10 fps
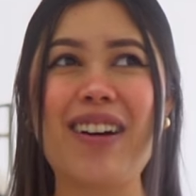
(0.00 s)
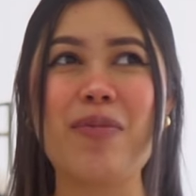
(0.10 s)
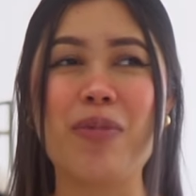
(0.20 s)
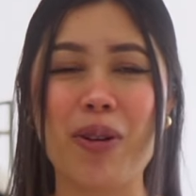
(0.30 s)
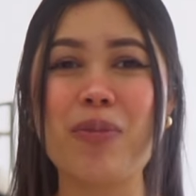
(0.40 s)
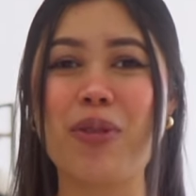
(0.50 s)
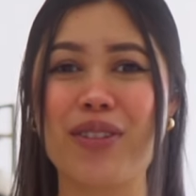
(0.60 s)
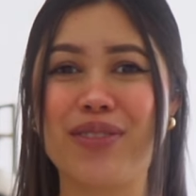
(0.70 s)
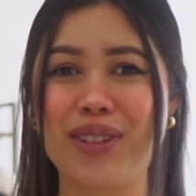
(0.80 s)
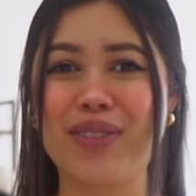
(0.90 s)
more and more
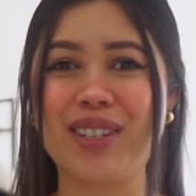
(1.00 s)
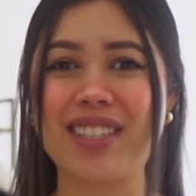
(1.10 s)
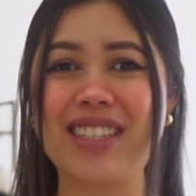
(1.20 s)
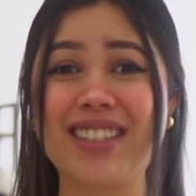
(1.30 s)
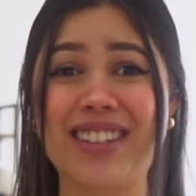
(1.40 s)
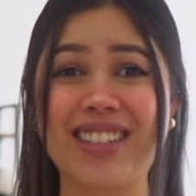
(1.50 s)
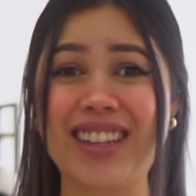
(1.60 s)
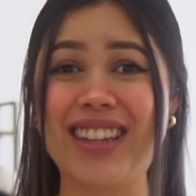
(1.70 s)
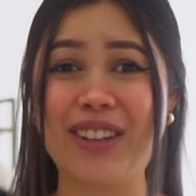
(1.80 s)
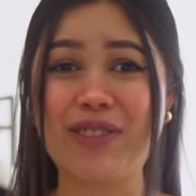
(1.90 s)
food aversion started to
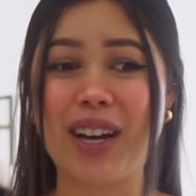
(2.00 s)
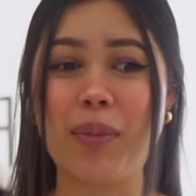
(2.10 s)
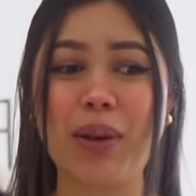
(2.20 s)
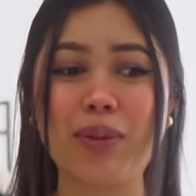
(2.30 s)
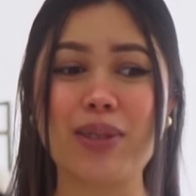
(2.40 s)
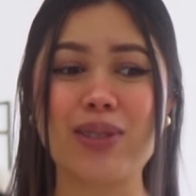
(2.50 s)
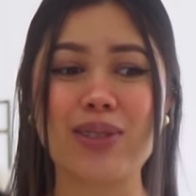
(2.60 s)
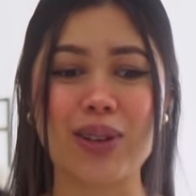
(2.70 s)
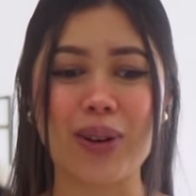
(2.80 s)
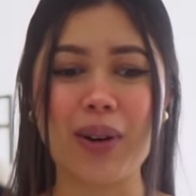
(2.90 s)
lift up. It was
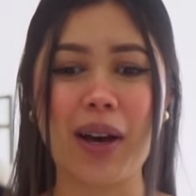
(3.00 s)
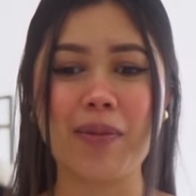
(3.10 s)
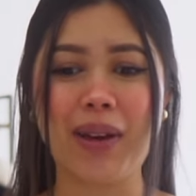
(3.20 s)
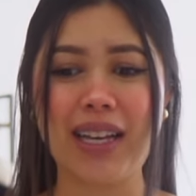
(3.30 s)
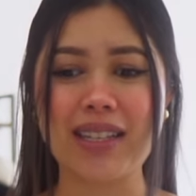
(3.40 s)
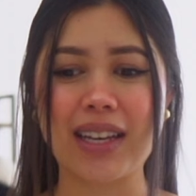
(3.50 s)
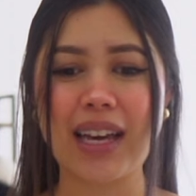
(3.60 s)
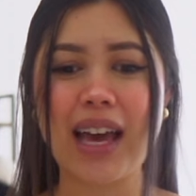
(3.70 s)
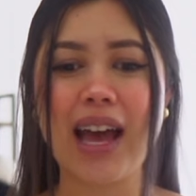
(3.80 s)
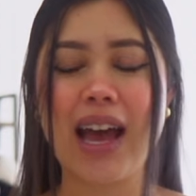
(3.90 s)
so amazing.